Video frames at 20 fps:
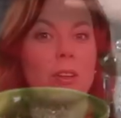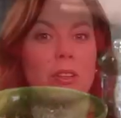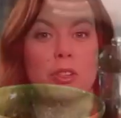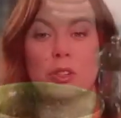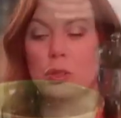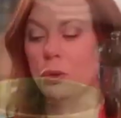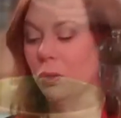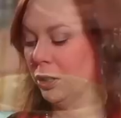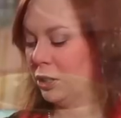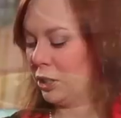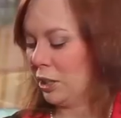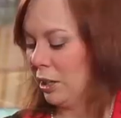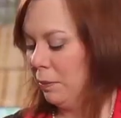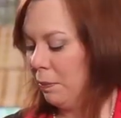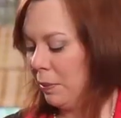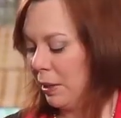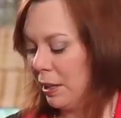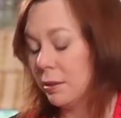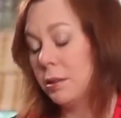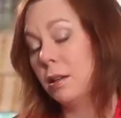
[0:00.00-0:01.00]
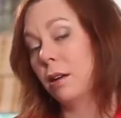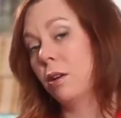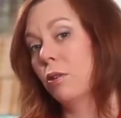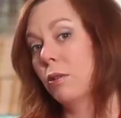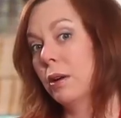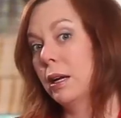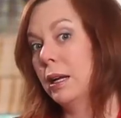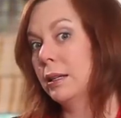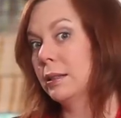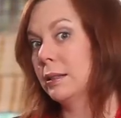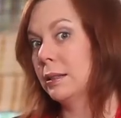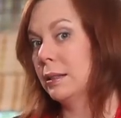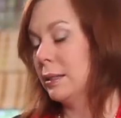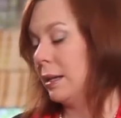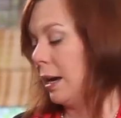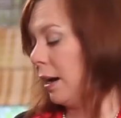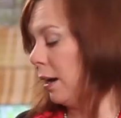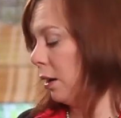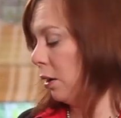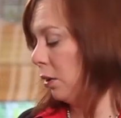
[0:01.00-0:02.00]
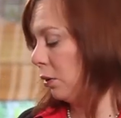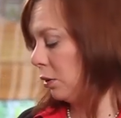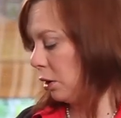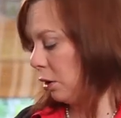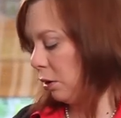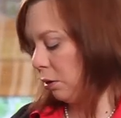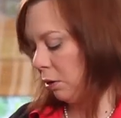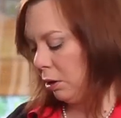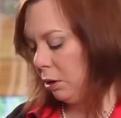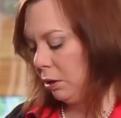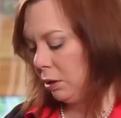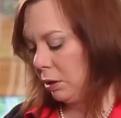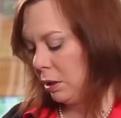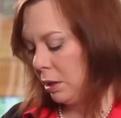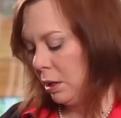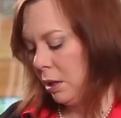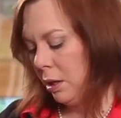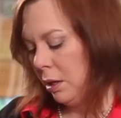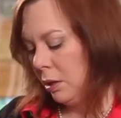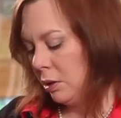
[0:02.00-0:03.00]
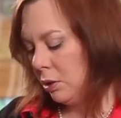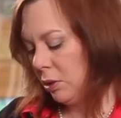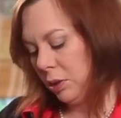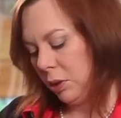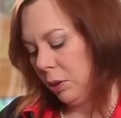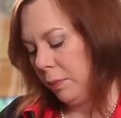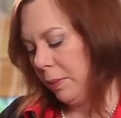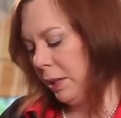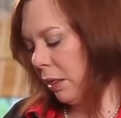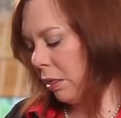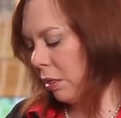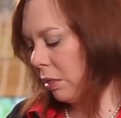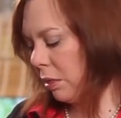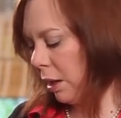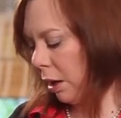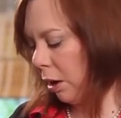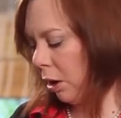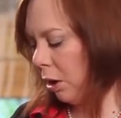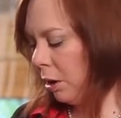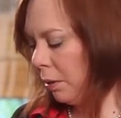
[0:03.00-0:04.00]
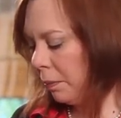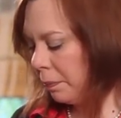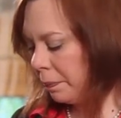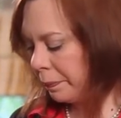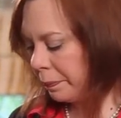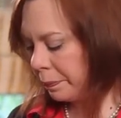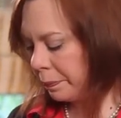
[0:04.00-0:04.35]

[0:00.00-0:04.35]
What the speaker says: in Georgia, but it's a Greek style yogurt. It's a little bit thicker.